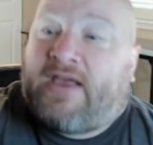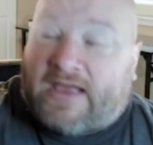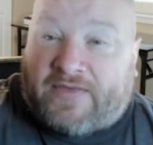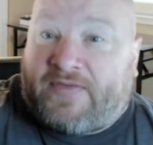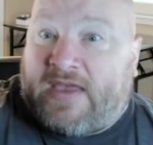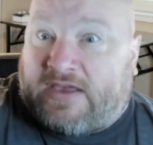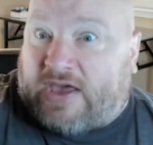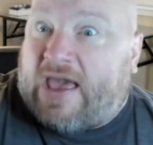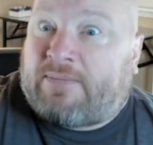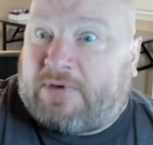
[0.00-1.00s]
and they
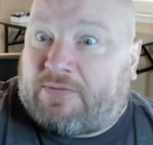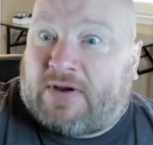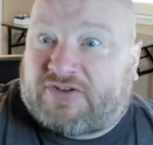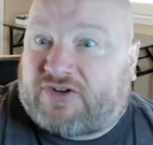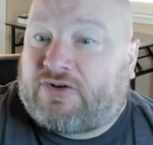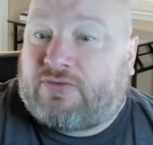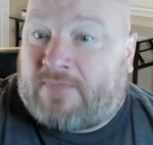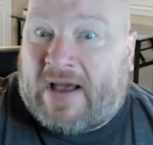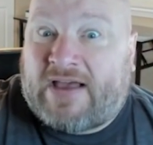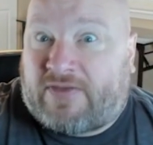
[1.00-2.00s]
can be rescued
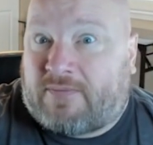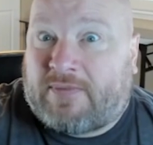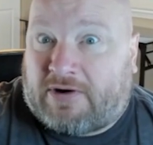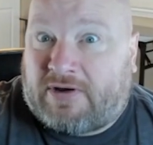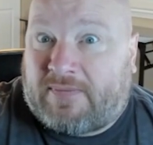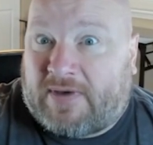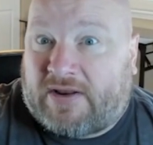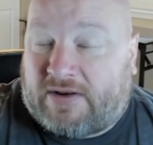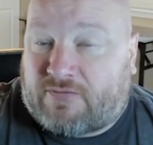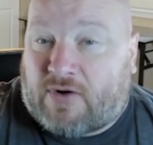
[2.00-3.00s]
by the merry
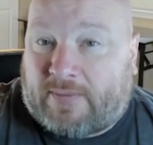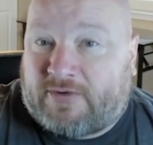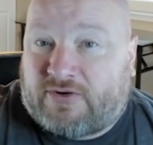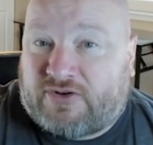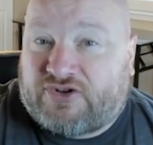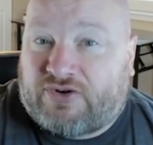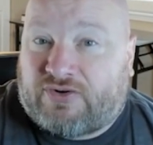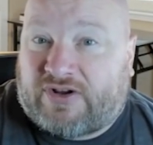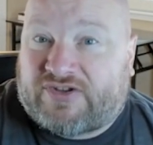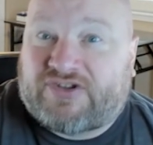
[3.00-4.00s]
men in Robin Hood's
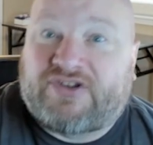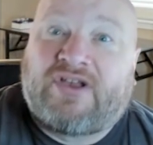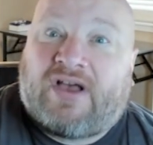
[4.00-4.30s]
units